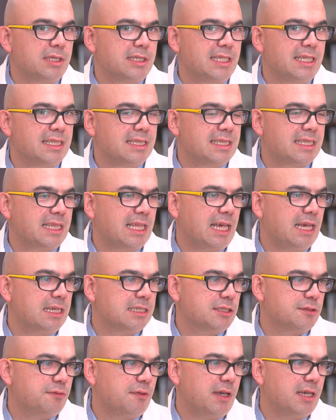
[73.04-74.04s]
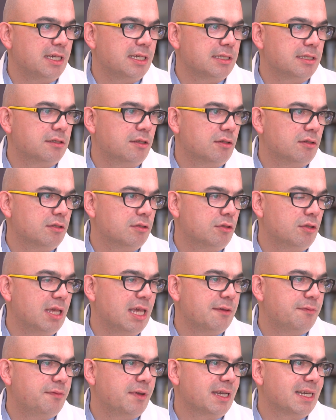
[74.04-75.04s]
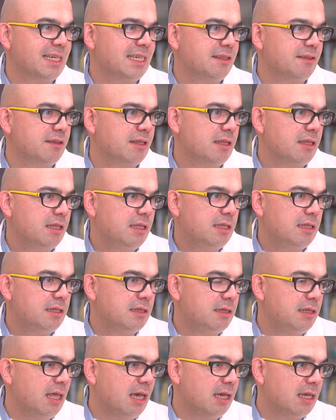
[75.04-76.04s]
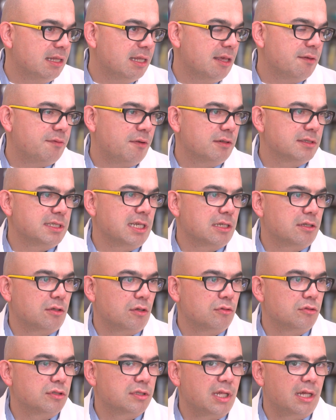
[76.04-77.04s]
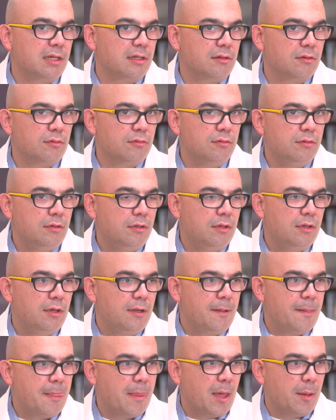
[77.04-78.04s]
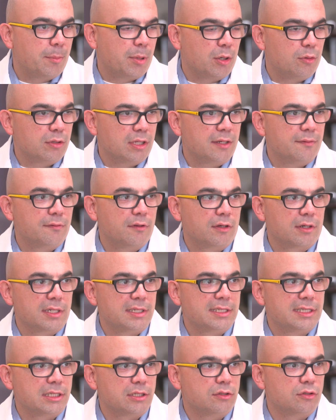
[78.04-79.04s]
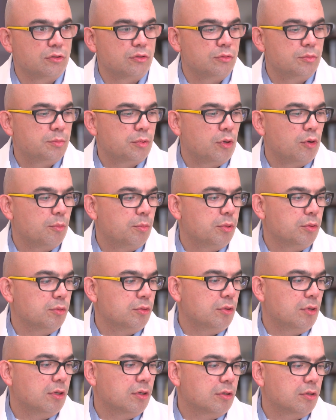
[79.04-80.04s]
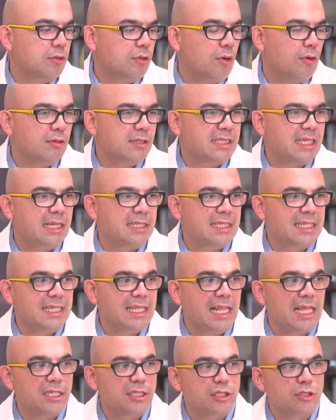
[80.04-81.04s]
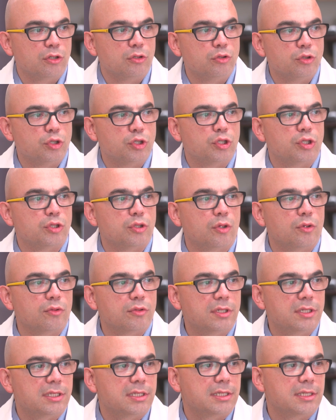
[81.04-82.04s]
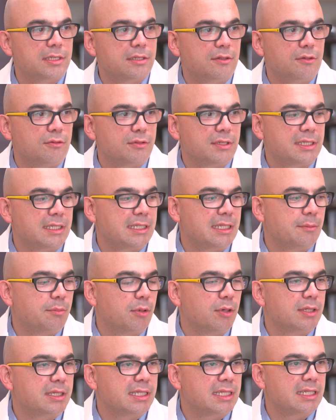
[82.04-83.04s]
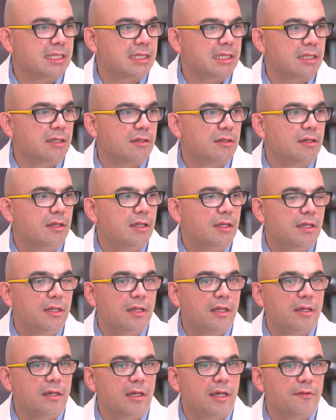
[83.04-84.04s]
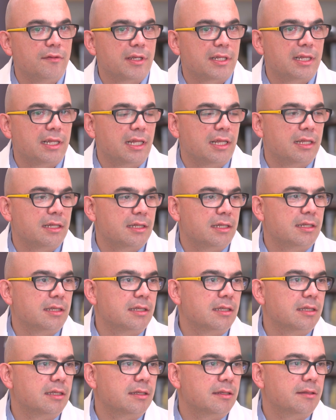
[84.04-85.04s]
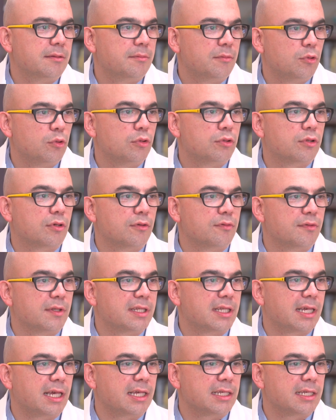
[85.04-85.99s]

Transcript: is that the protein transfers from the flour in the alcohol phase or in the water. Next, we remove the residue and concentrate the protein solution by means of ultrafiltration. After drying it, we know that the